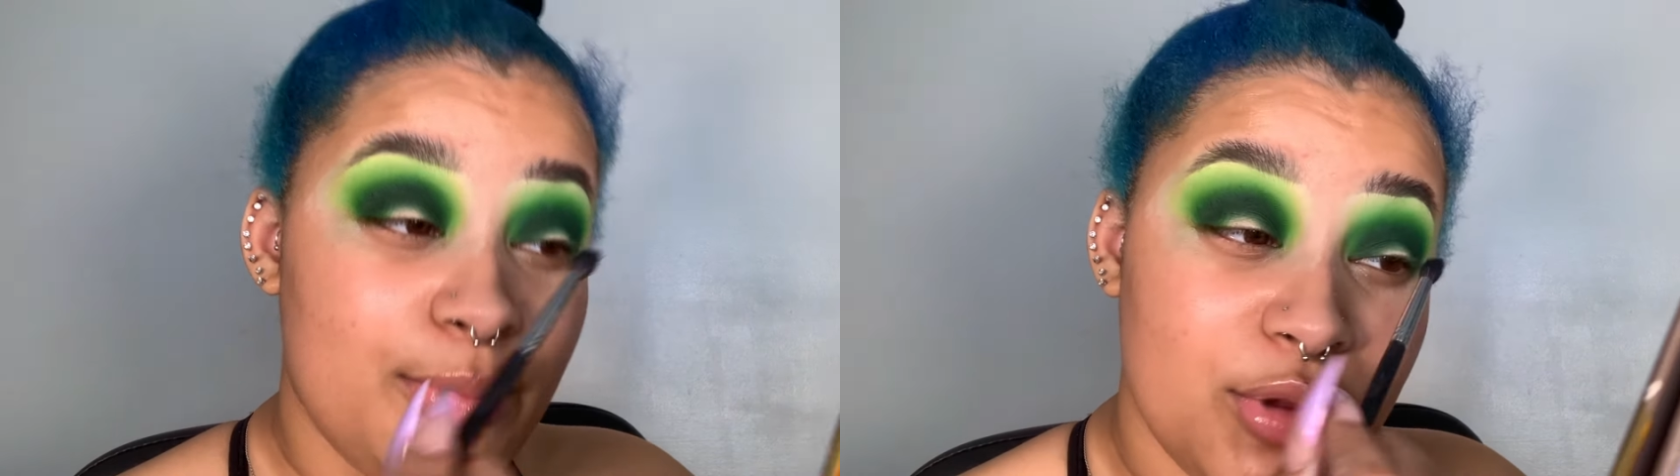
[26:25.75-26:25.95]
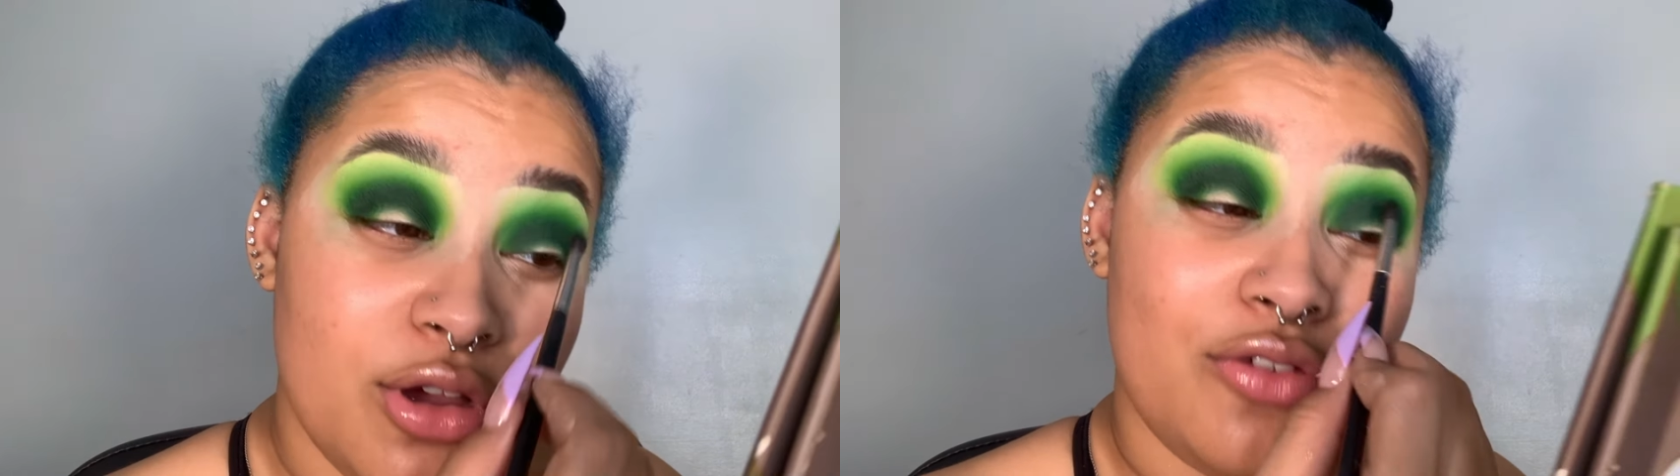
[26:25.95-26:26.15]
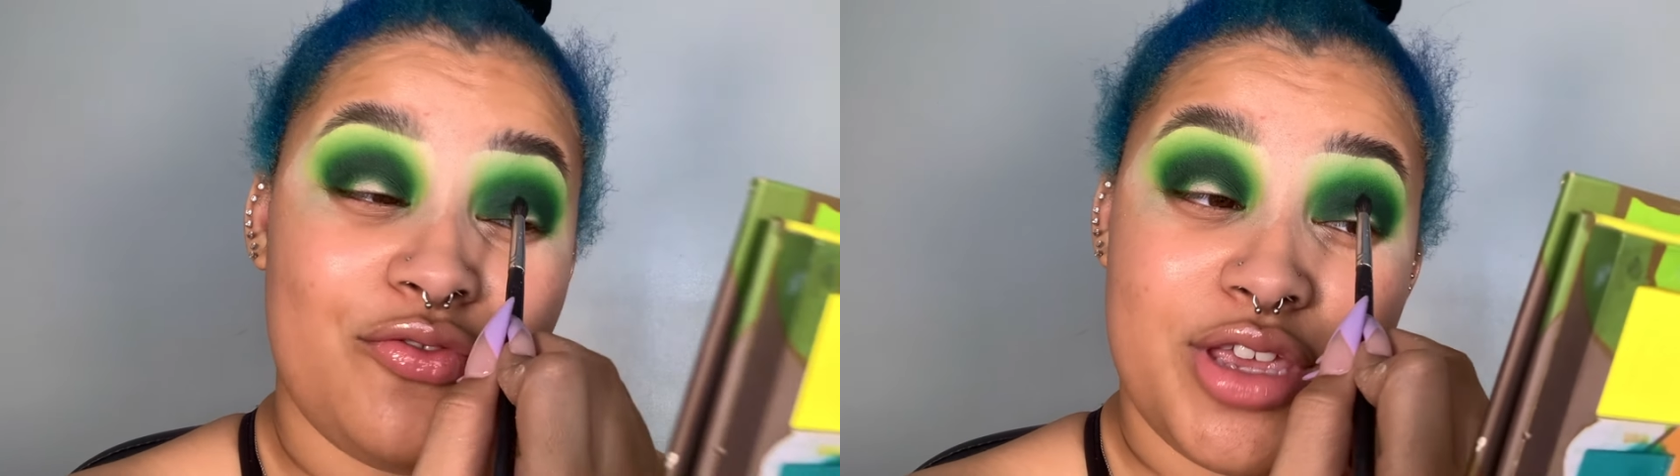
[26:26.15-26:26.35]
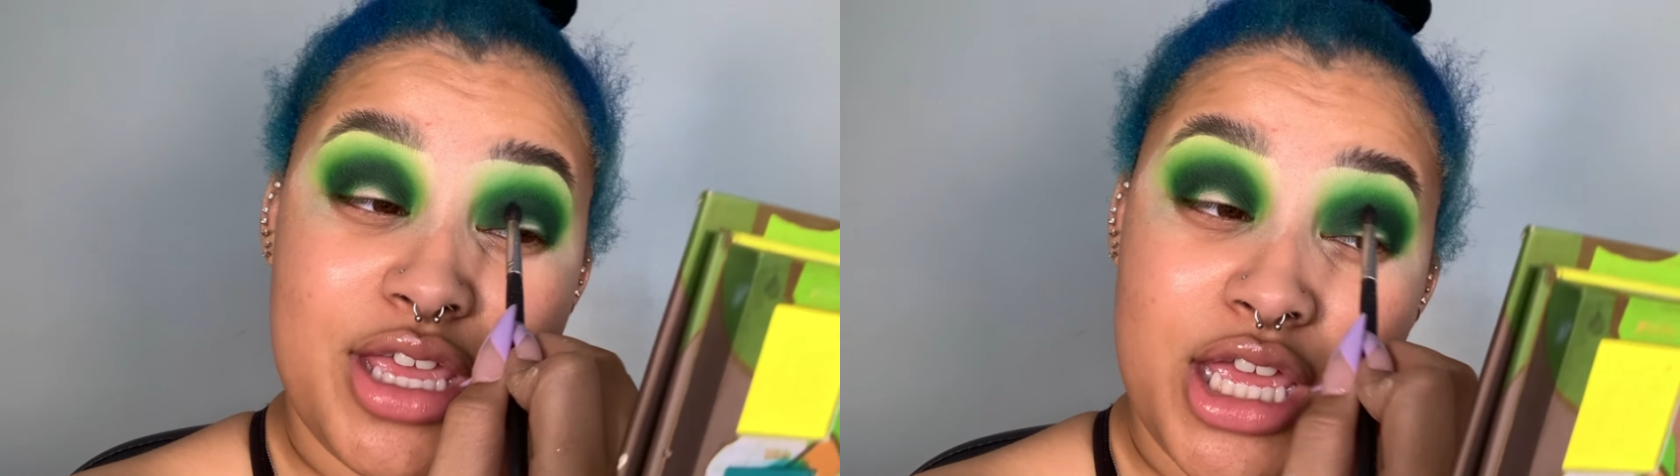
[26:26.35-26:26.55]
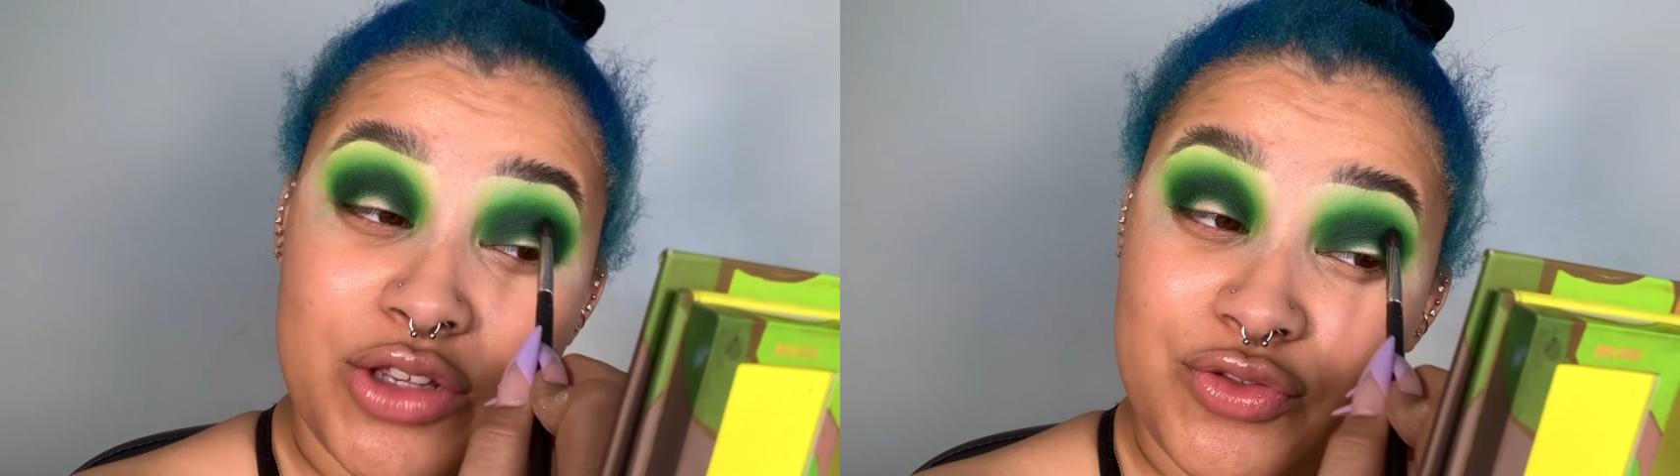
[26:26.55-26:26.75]
your
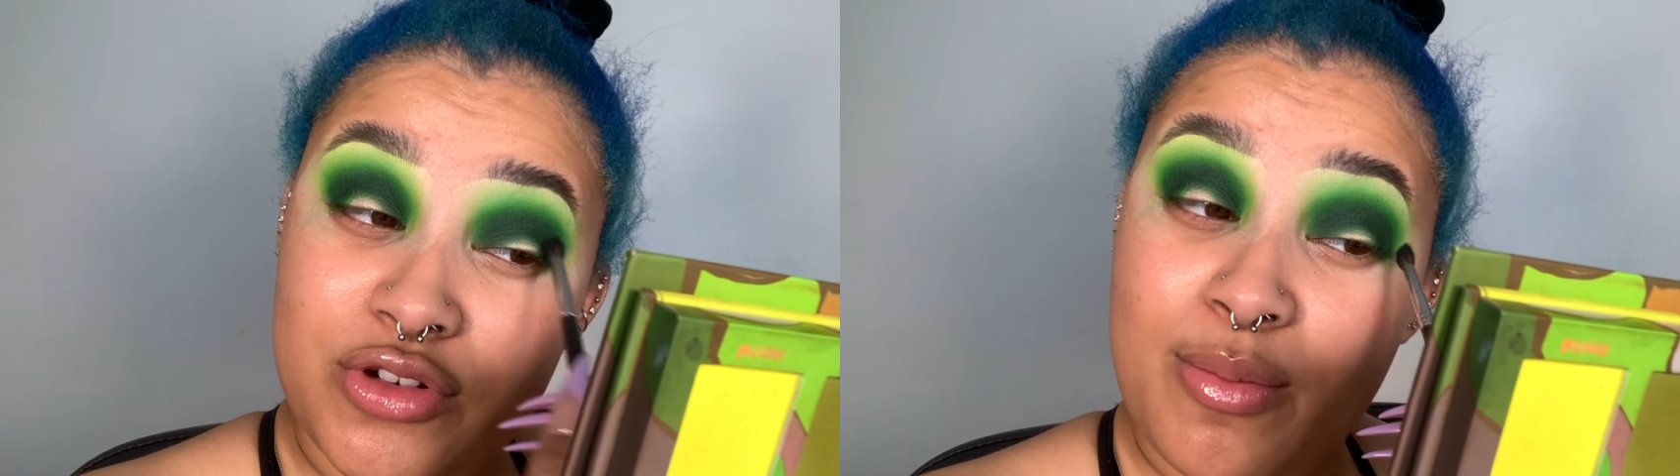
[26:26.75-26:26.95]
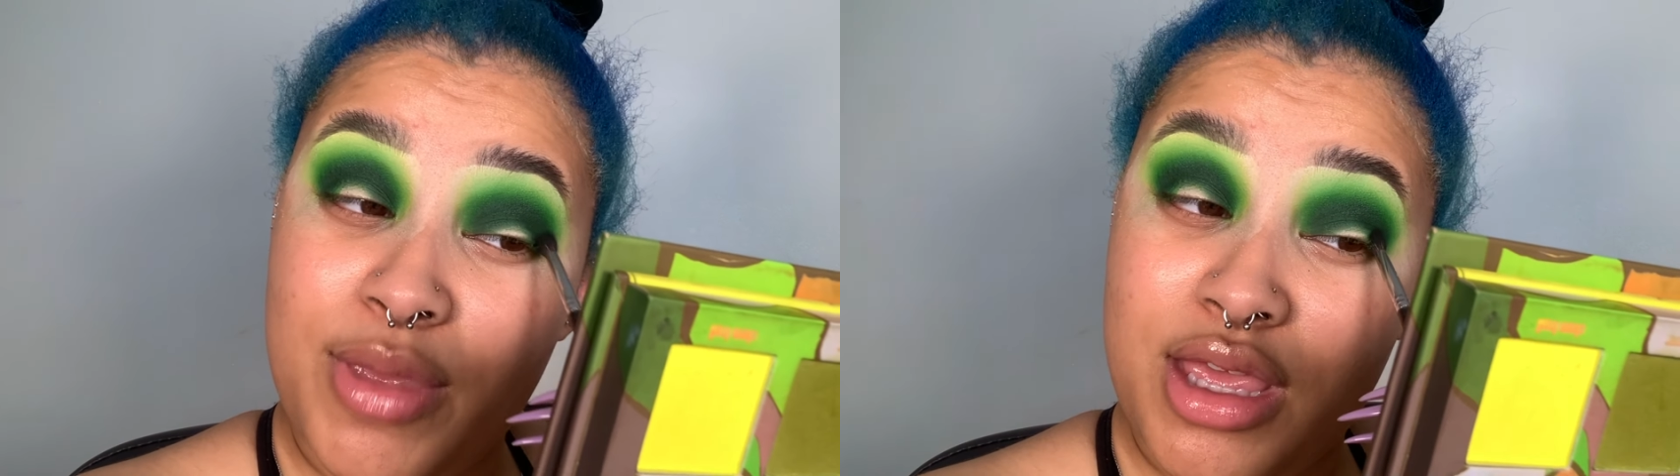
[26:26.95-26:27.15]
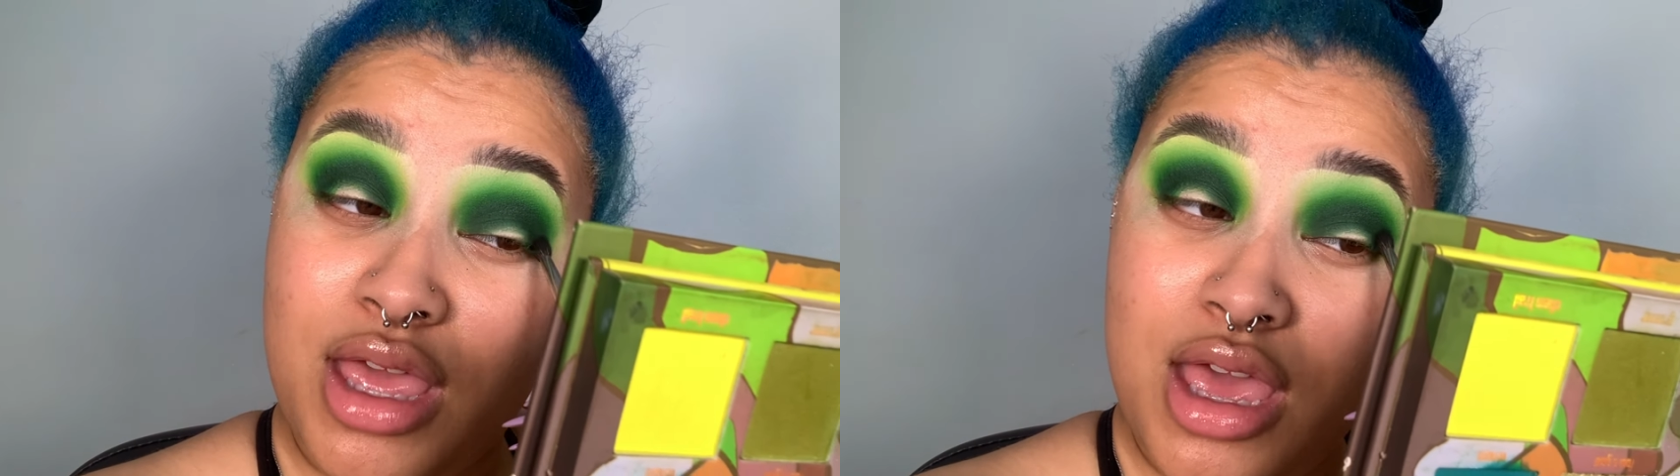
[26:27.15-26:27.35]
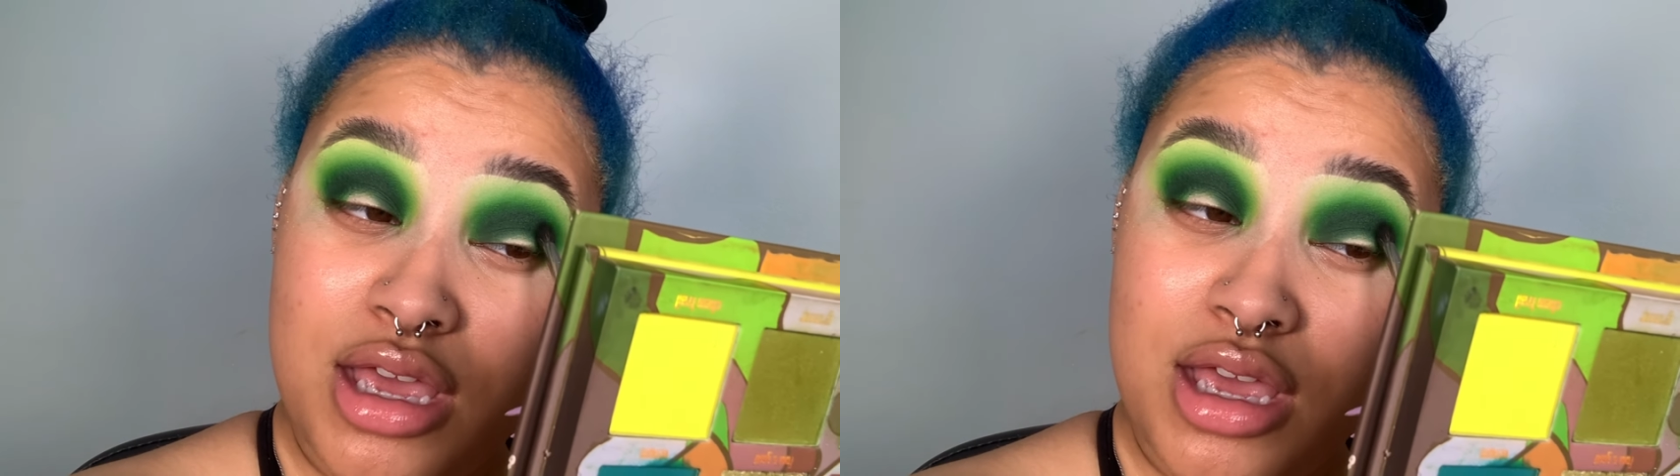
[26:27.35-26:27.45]
fingers for me.